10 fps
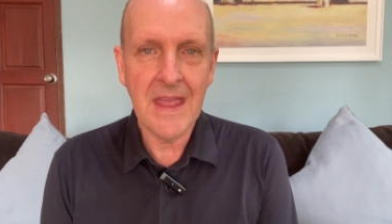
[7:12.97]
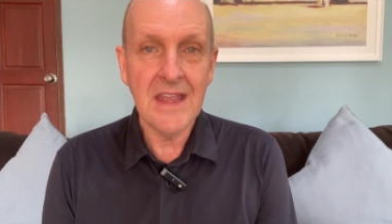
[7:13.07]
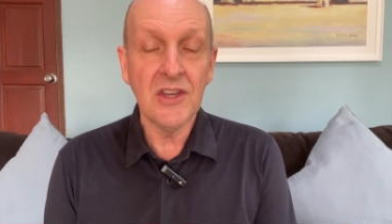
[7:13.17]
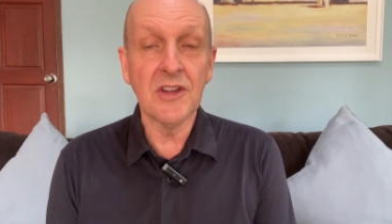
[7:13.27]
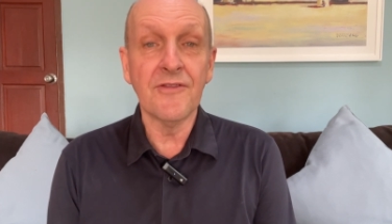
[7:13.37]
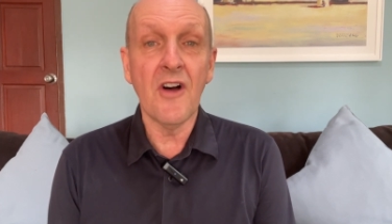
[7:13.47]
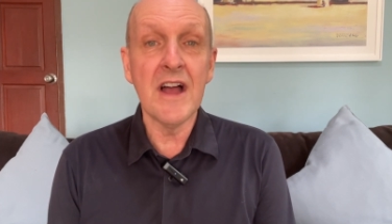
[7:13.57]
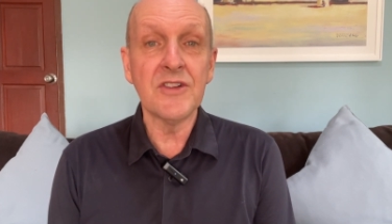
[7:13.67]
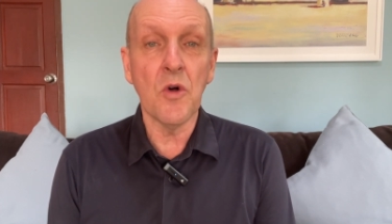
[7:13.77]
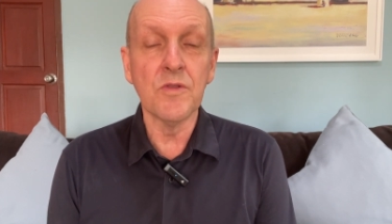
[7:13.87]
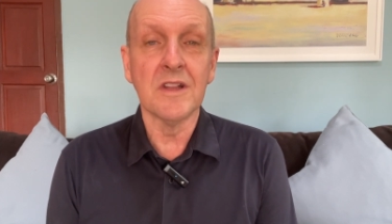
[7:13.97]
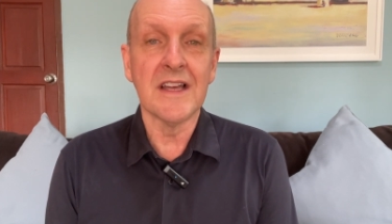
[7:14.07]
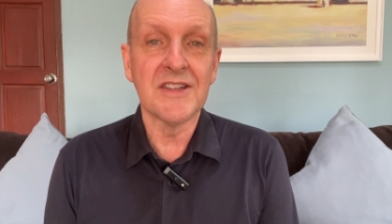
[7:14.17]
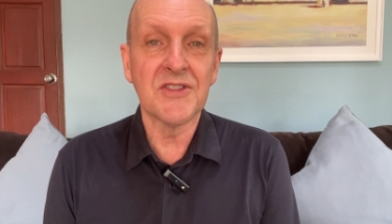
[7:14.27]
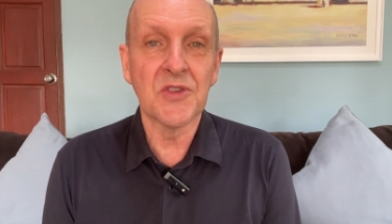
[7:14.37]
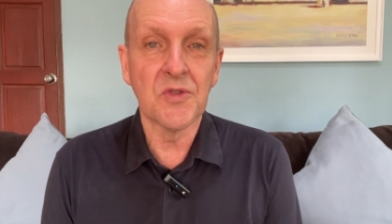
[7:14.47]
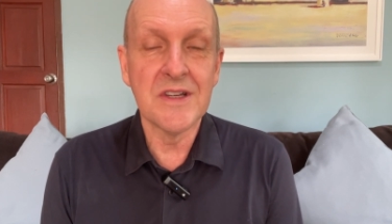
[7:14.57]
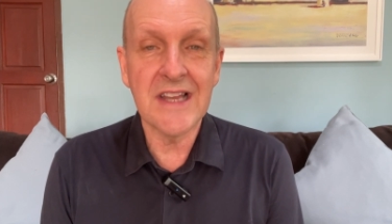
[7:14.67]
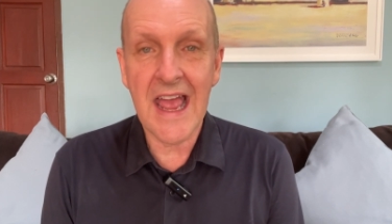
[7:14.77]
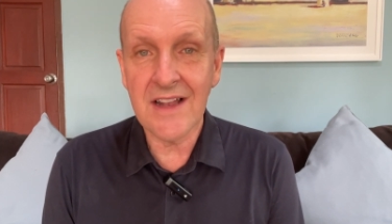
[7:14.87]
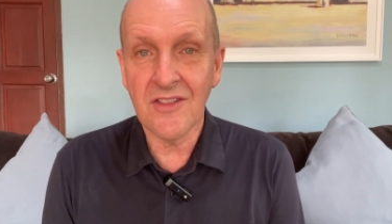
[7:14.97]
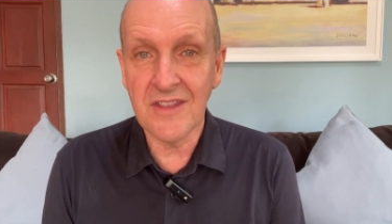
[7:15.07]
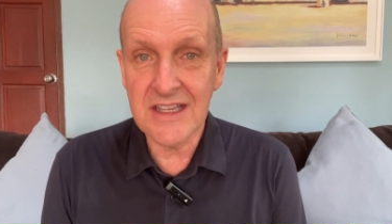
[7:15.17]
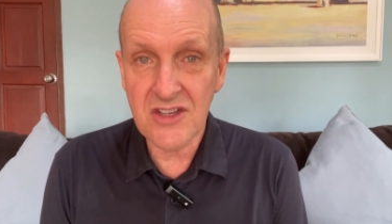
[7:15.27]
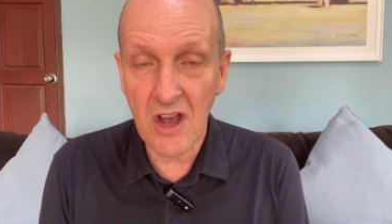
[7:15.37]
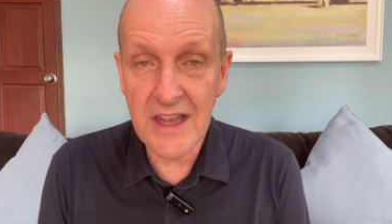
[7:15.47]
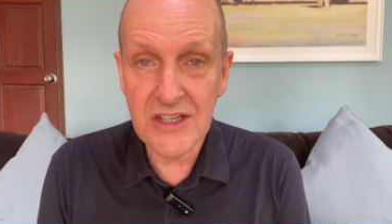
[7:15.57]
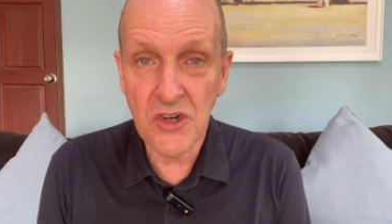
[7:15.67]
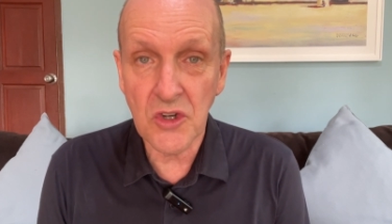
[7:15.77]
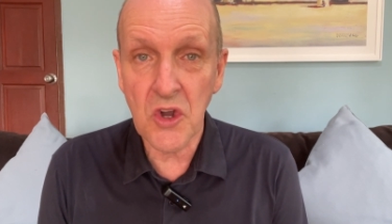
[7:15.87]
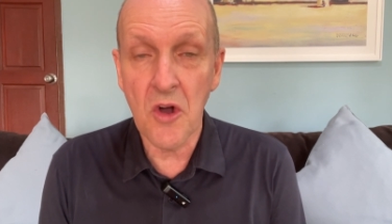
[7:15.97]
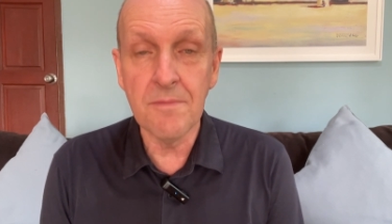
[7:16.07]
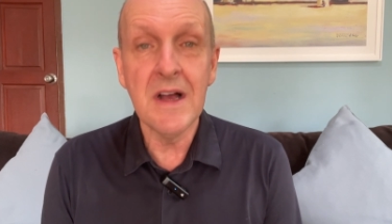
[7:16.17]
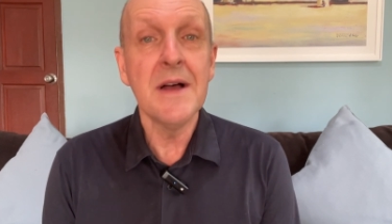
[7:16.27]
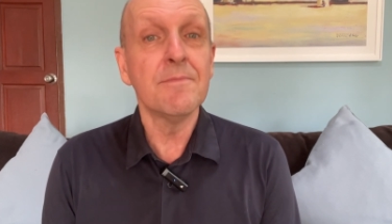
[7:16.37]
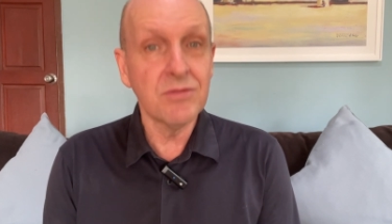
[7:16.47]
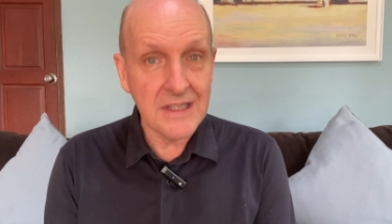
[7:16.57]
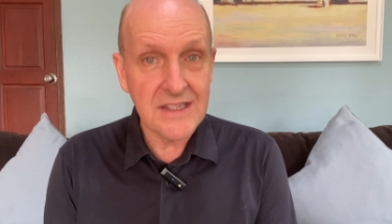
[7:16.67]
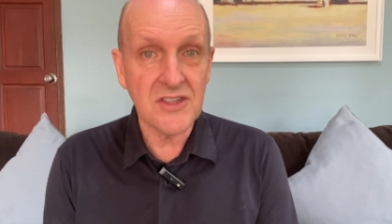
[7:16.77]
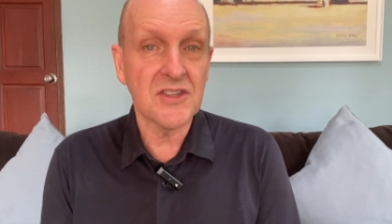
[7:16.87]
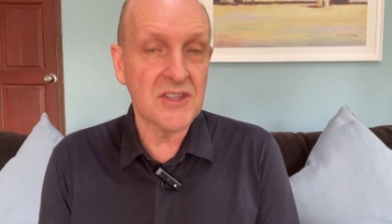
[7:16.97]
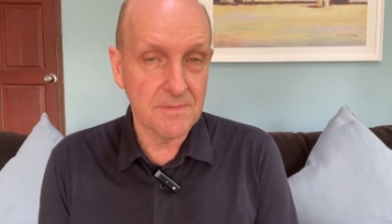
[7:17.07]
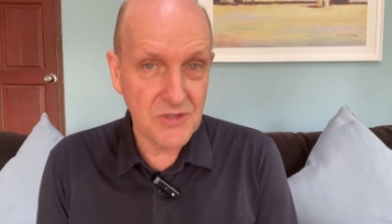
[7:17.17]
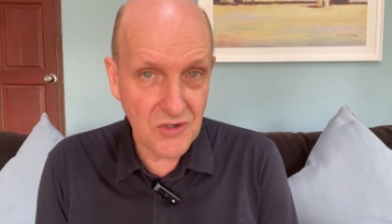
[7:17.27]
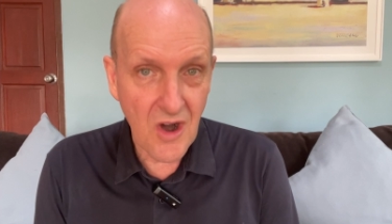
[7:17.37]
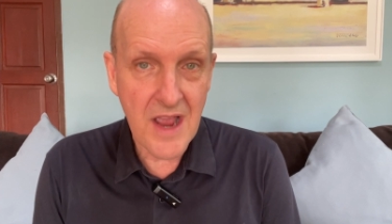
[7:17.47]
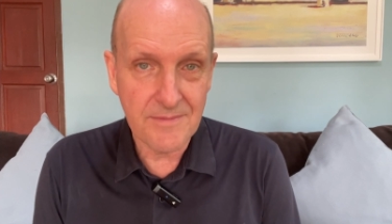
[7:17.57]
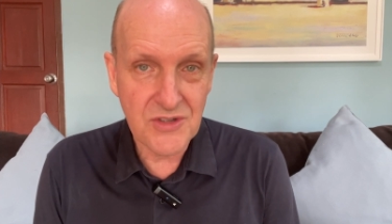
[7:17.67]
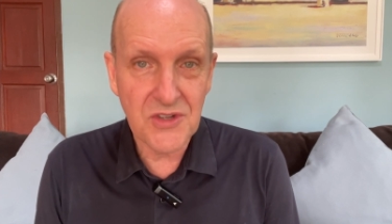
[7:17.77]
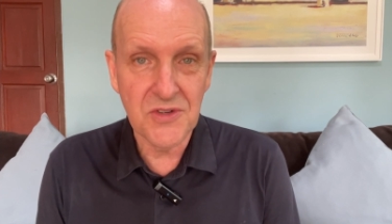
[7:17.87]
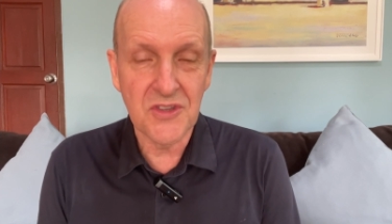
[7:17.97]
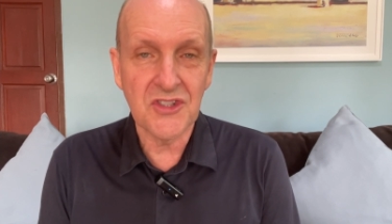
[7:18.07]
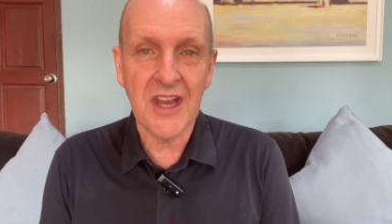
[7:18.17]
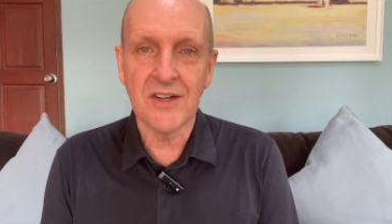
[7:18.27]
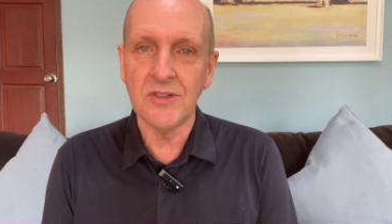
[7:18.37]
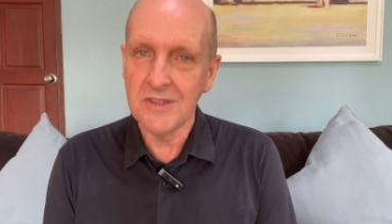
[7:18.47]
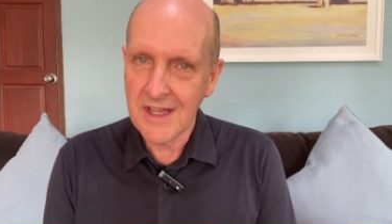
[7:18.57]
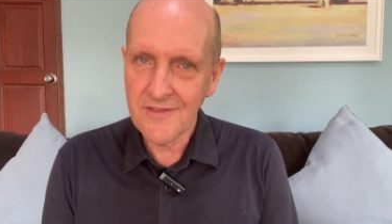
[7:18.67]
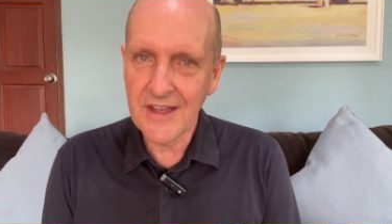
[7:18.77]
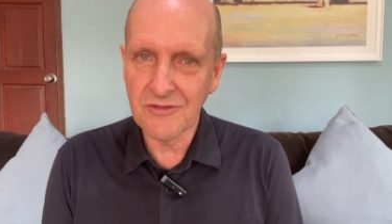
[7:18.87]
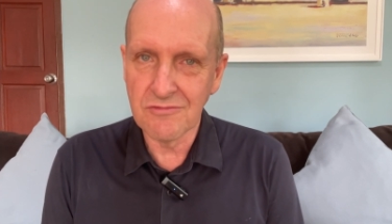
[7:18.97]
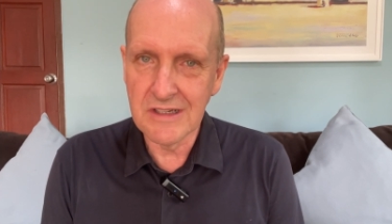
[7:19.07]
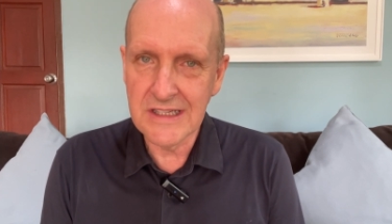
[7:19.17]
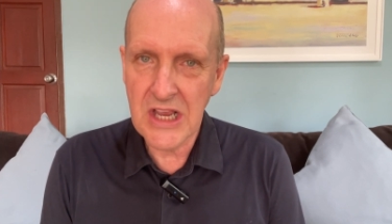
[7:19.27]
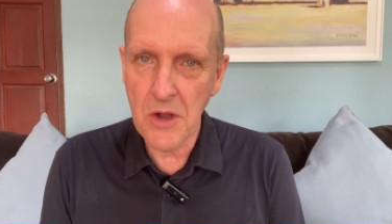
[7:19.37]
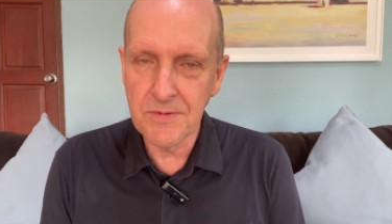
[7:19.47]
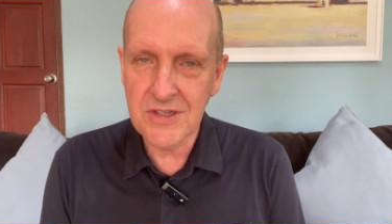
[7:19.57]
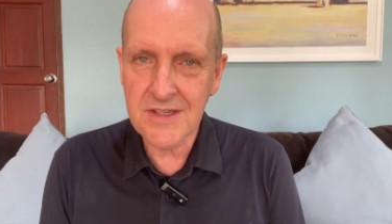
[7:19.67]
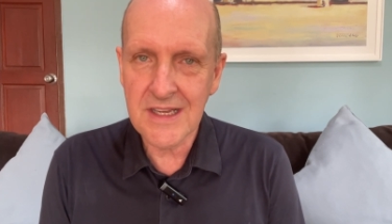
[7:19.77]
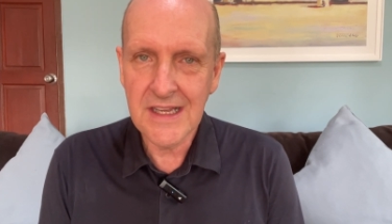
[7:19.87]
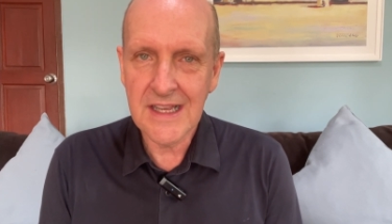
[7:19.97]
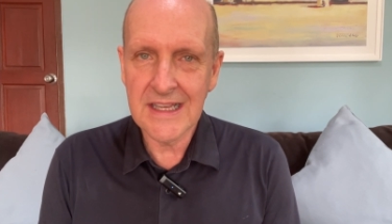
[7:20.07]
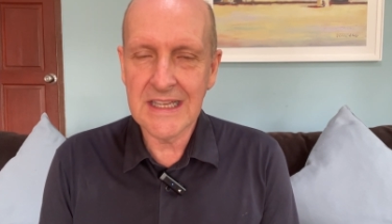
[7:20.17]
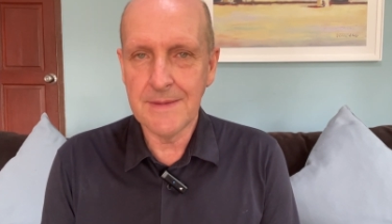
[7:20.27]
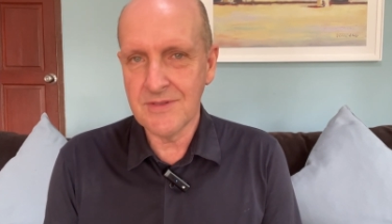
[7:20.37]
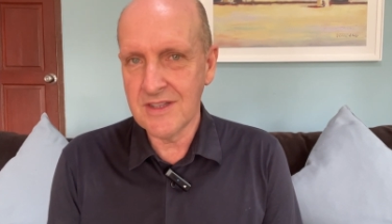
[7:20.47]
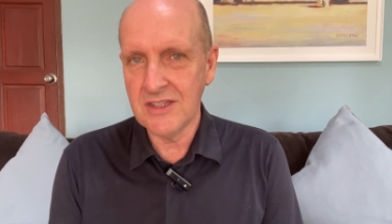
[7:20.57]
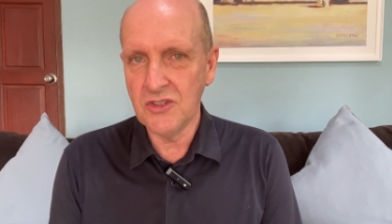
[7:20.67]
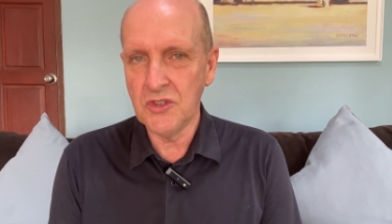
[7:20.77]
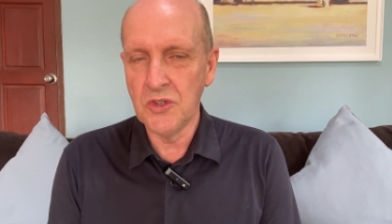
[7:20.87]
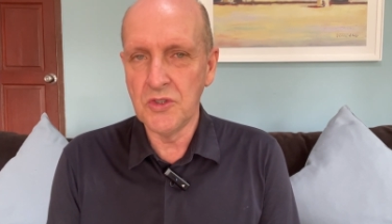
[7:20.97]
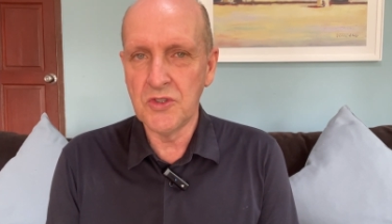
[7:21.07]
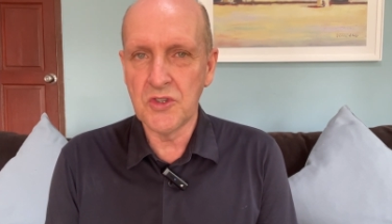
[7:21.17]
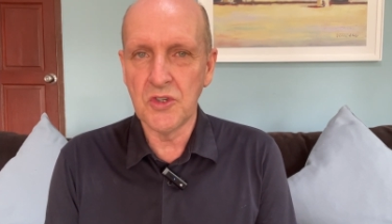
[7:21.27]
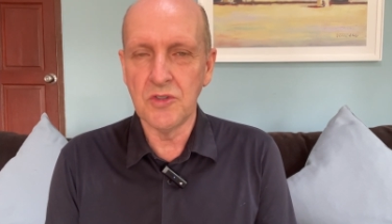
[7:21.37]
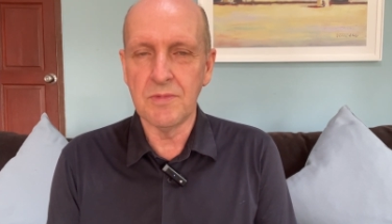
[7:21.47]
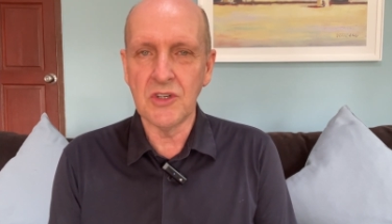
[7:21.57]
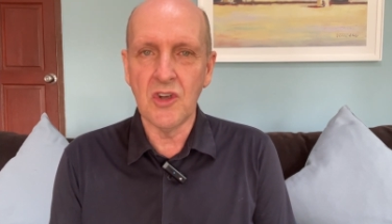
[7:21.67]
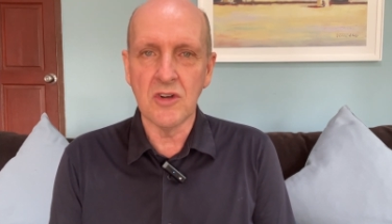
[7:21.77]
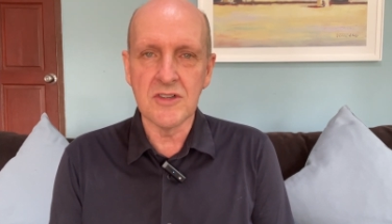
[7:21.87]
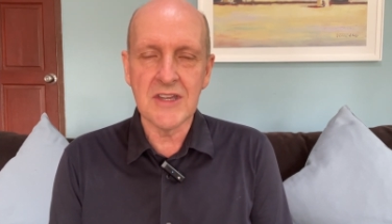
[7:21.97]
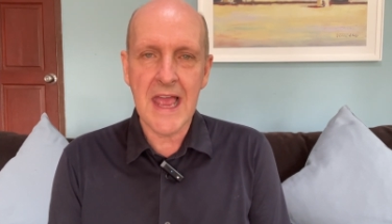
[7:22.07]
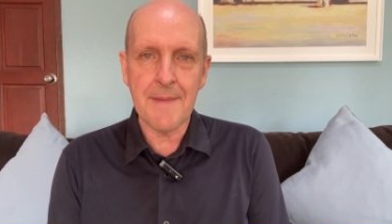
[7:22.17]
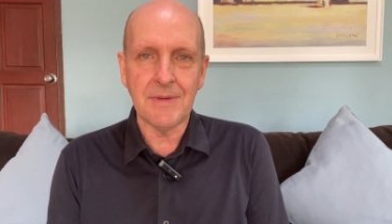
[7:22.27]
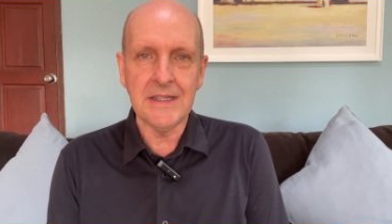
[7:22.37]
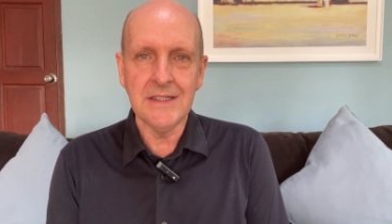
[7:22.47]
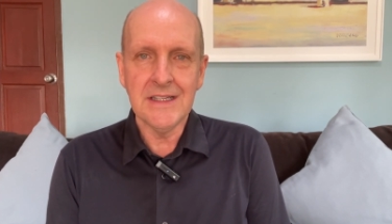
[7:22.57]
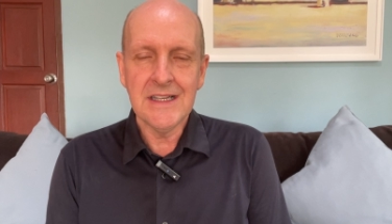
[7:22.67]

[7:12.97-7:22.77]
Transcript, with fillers: You can find all the latest stories at thethaiger.com. Please subscribe to the channel, that really helps us and keeps the YouTube gods happy.